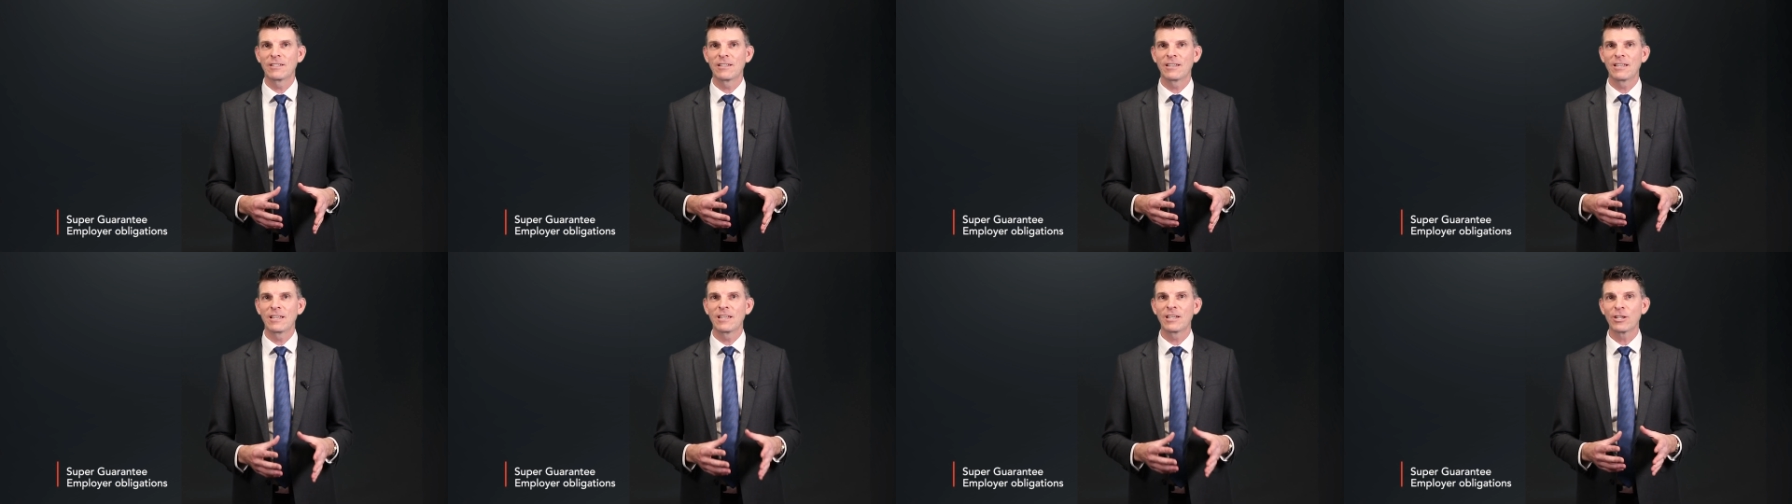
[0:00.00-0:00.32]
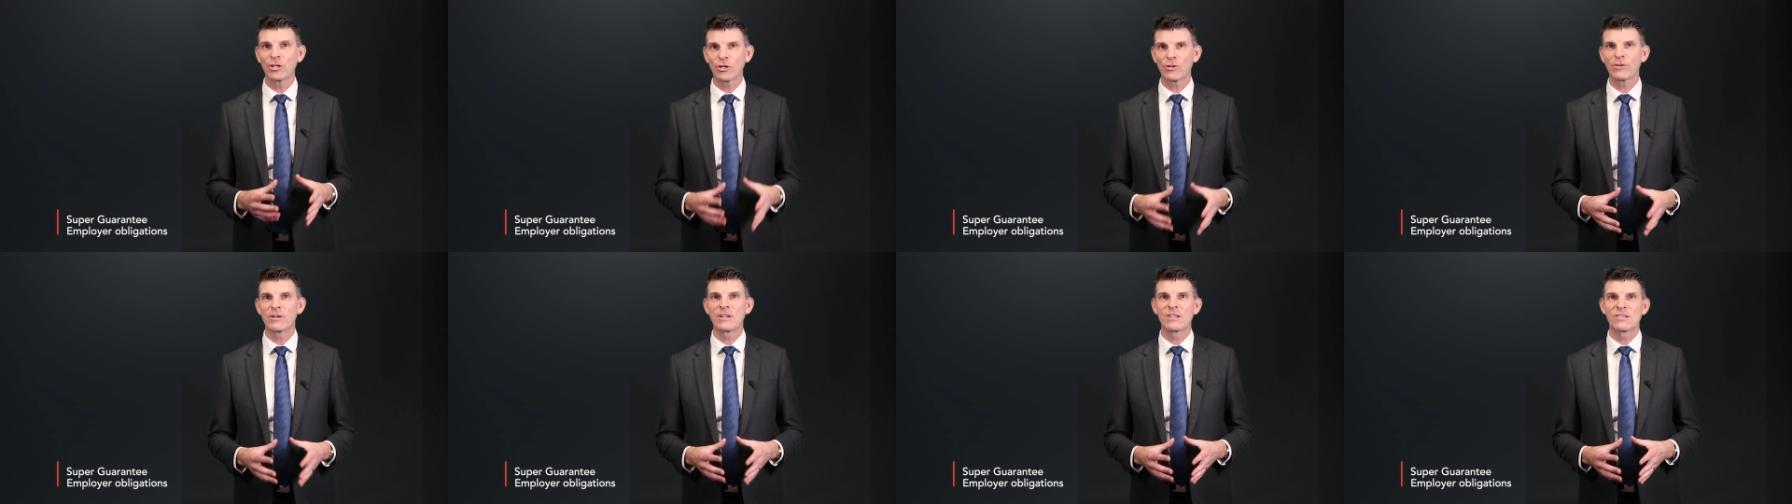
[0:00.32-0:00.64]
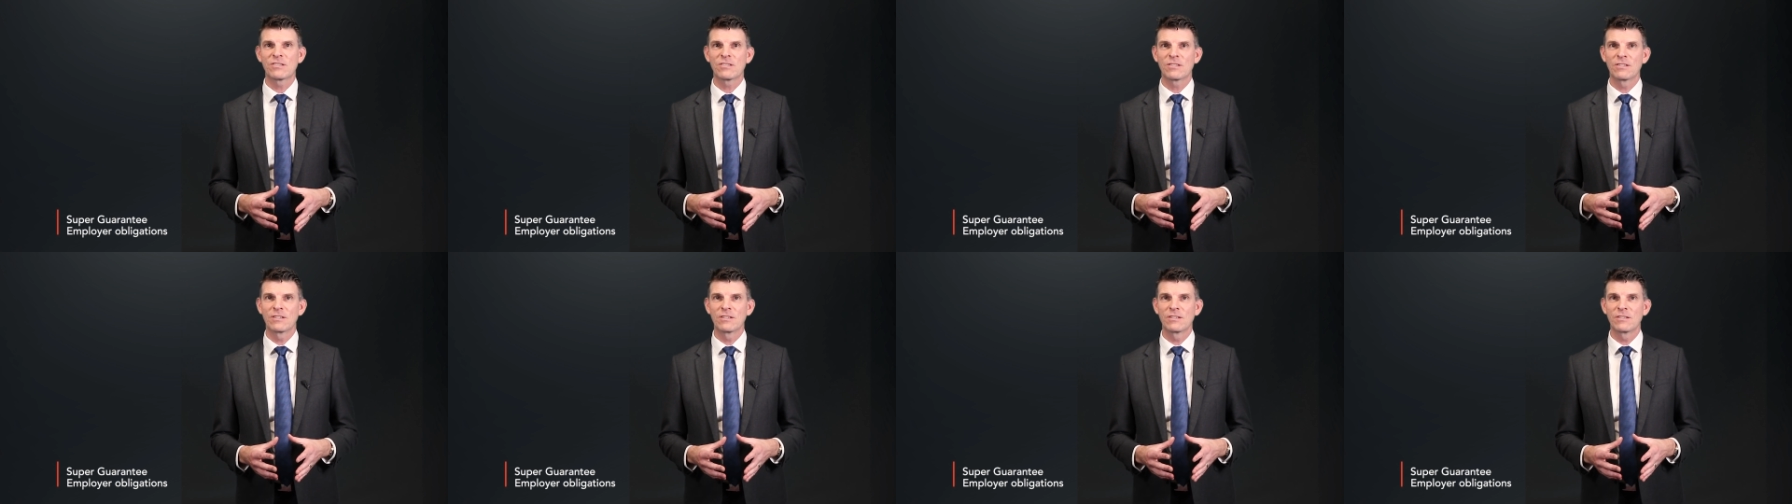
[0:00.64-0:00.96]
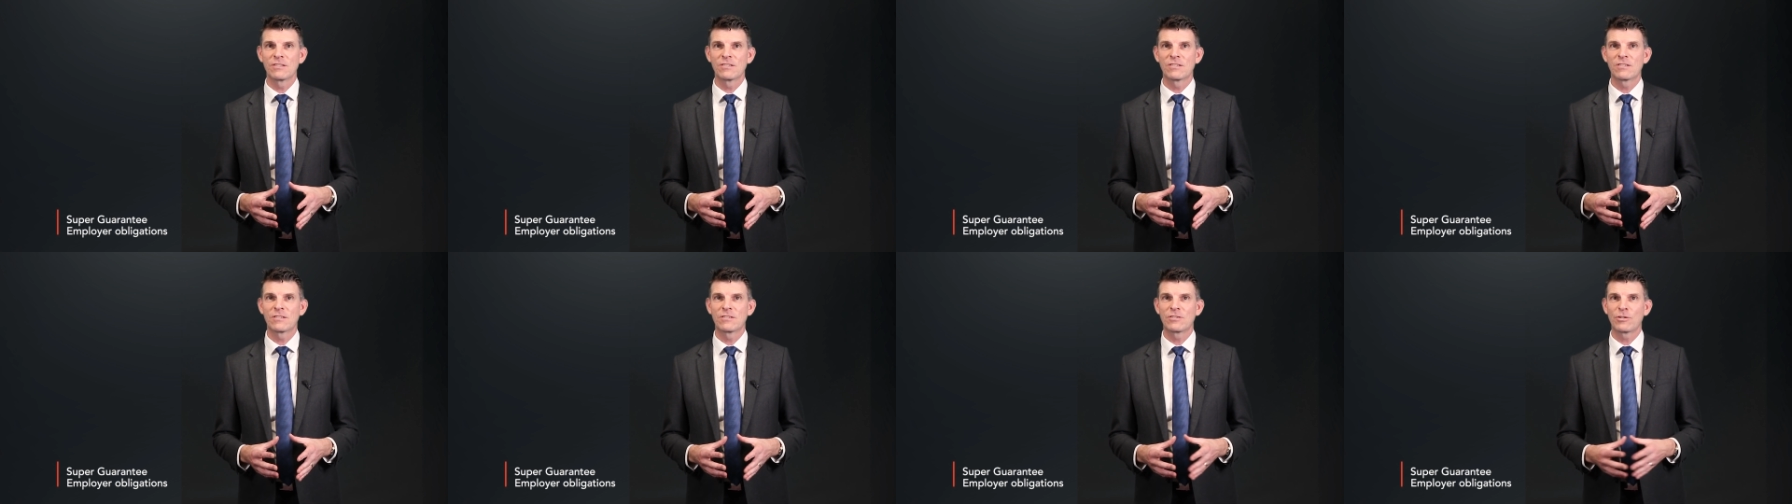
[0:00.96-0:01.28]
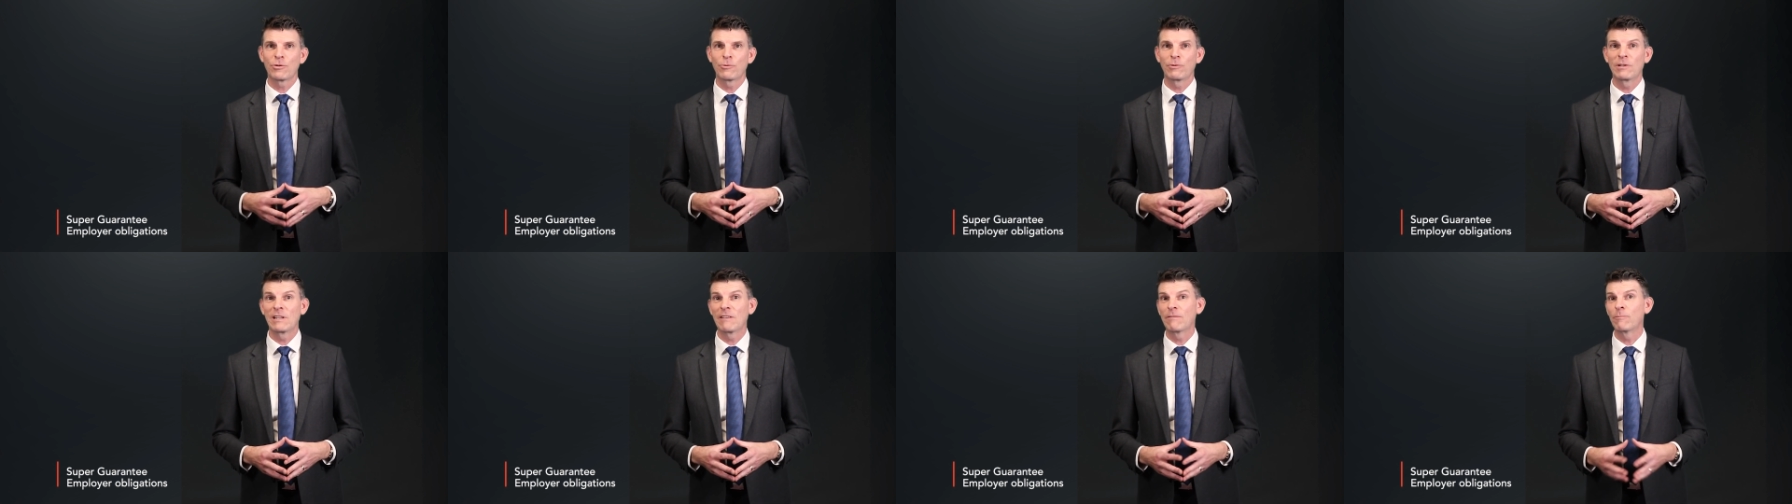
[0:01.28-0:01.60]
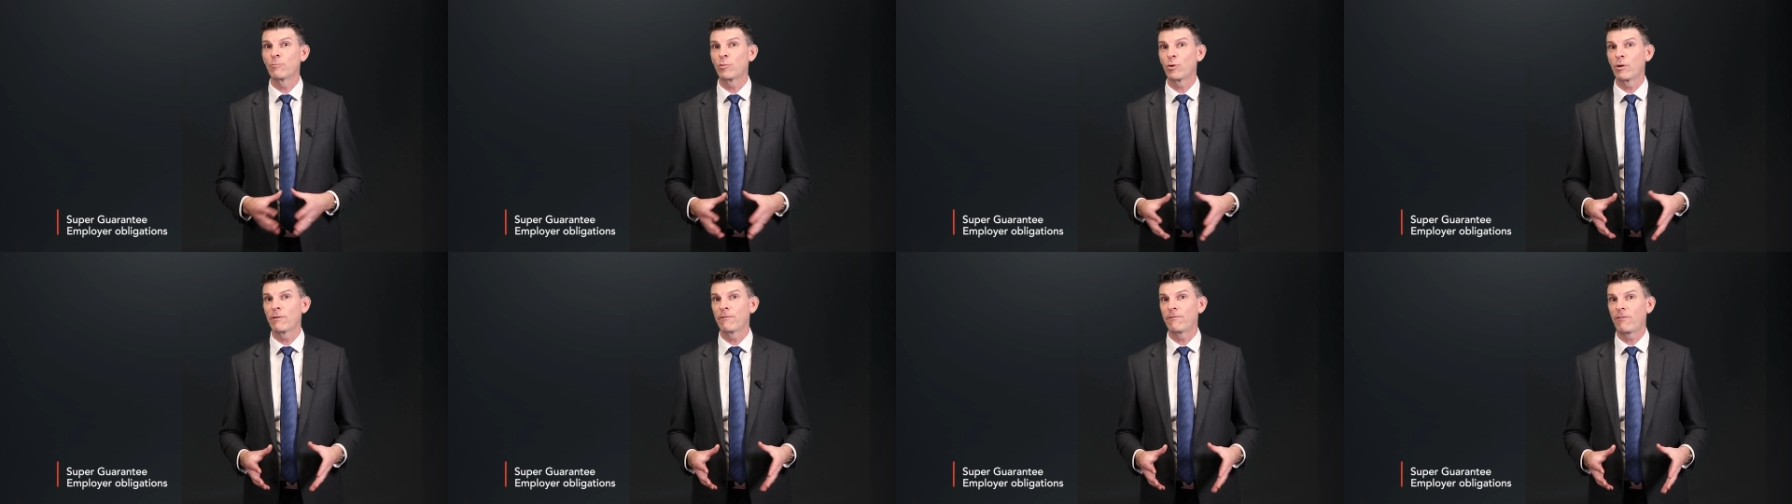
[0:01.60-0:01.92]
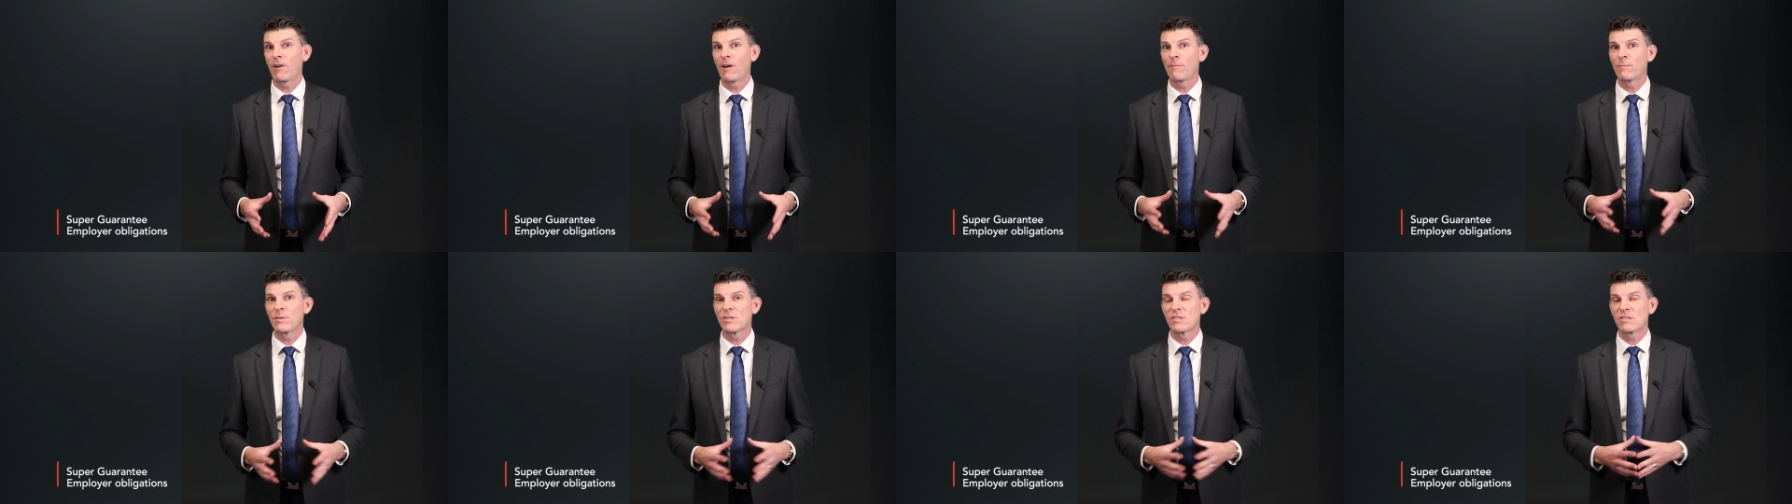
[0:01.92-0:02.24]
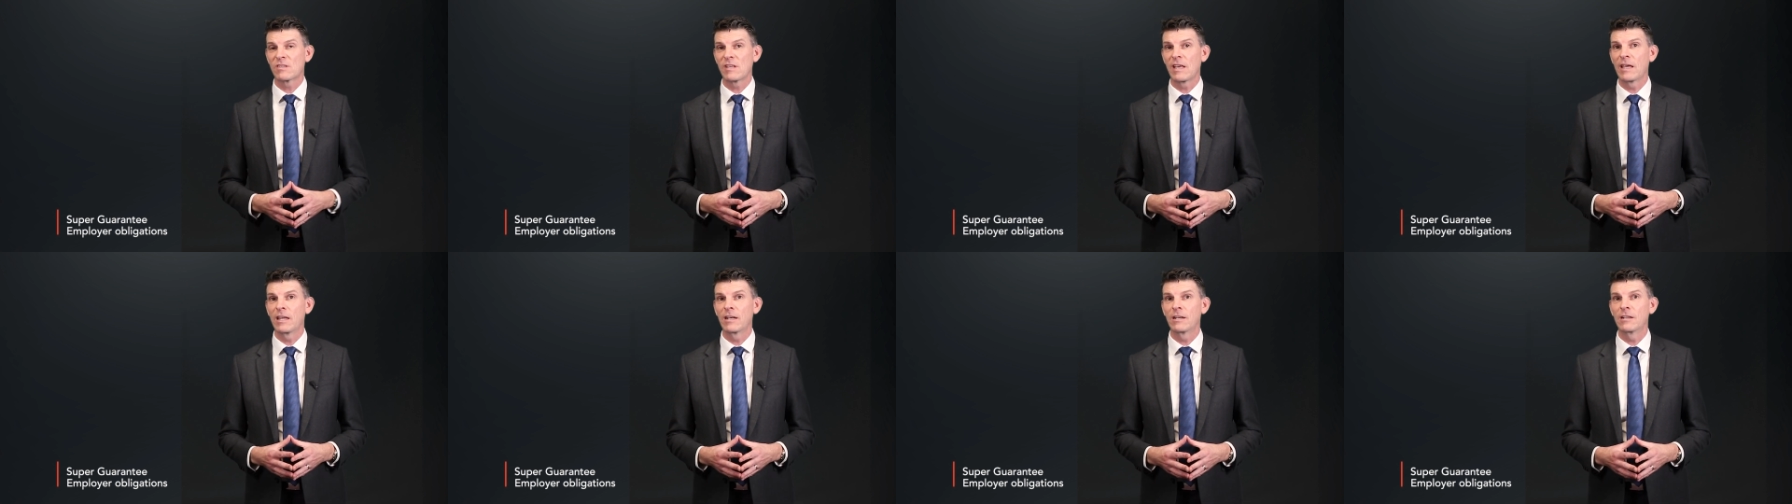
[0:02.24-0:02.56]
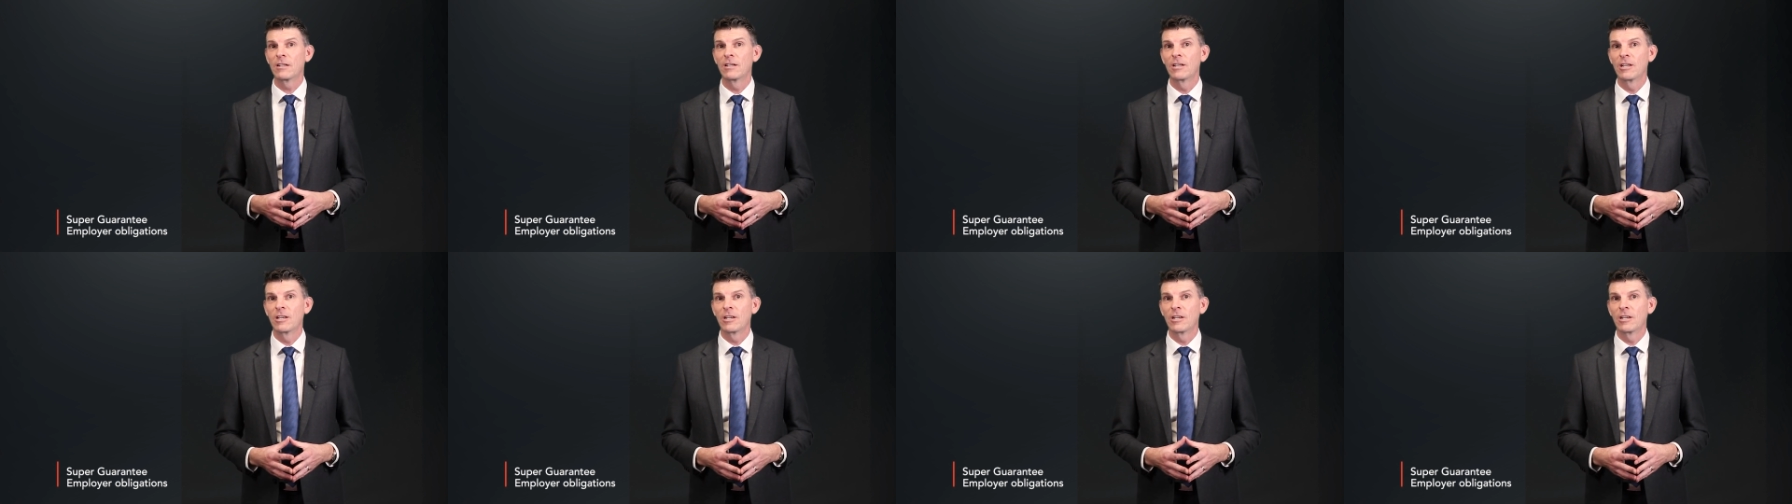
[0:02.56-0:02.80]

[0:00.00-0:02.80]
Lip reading: increases to 11.5%